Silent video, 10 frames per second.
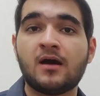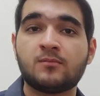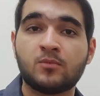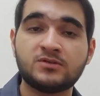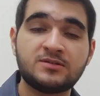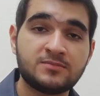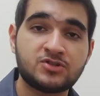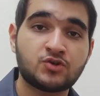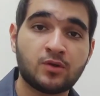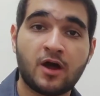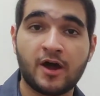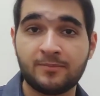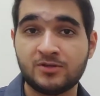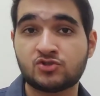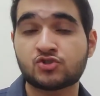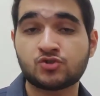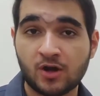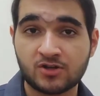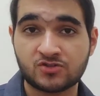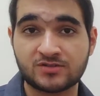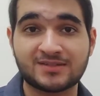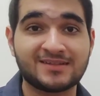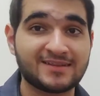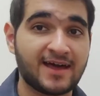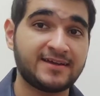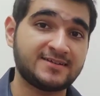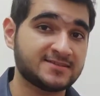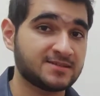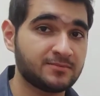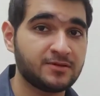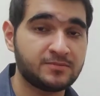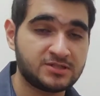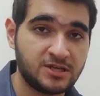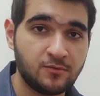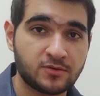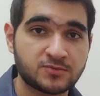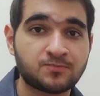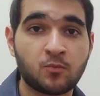multi-material hybrid structures like dissimilar materials.